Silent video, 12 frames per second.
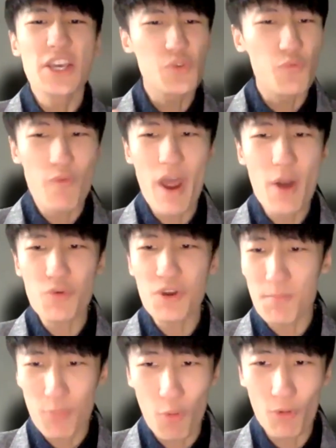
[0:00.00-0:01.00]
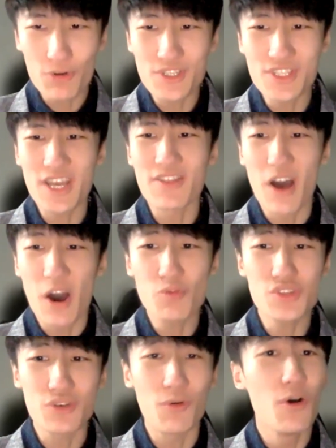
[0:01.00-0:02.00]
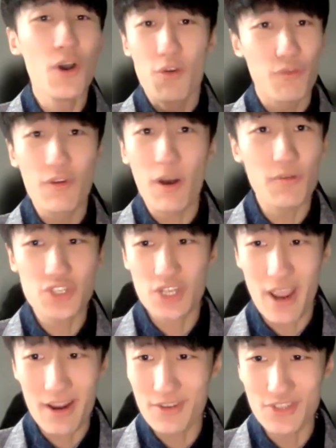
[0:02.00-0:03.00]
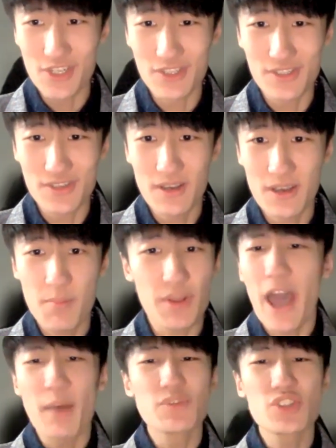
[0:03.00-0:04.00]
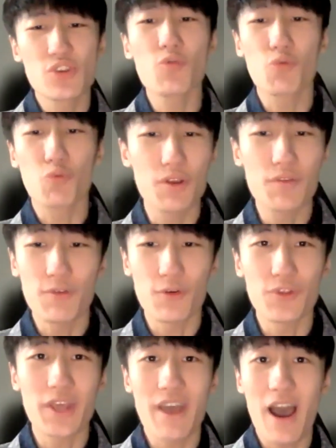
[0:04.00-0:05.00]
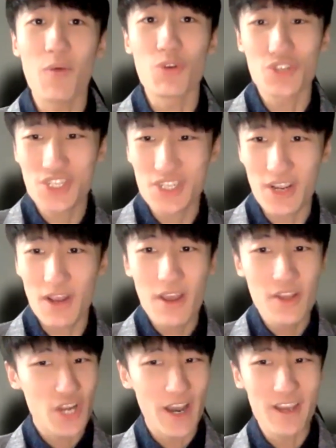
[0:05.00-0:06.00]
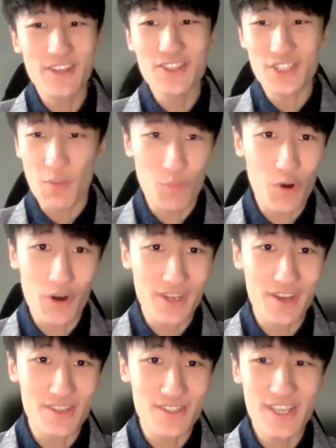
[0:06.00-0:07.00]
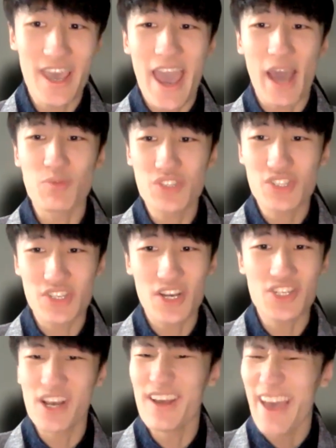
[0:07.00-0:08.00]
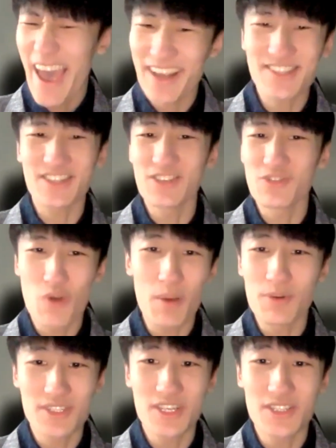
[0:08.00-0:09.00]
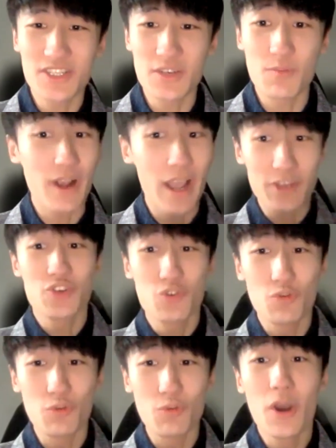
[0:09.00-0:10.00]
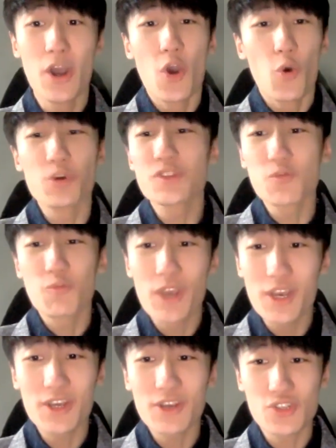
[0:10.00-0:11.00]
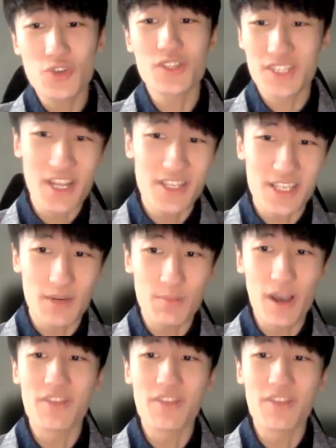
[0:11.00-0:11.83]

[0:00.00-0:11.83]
is very important and also full of challenges. But I'm so grateful that our Chinese Americans have such an excellent representative like you, who is willing to stand up